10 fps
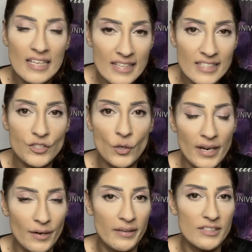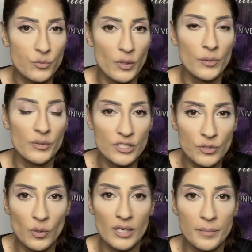these are areas where we do
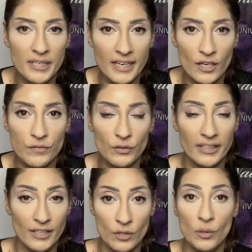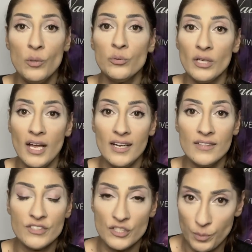want to be careful in our own
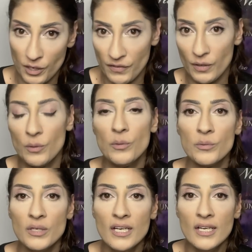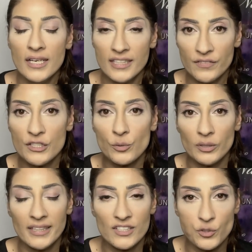lives as part of our own
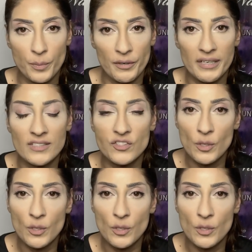individual experience.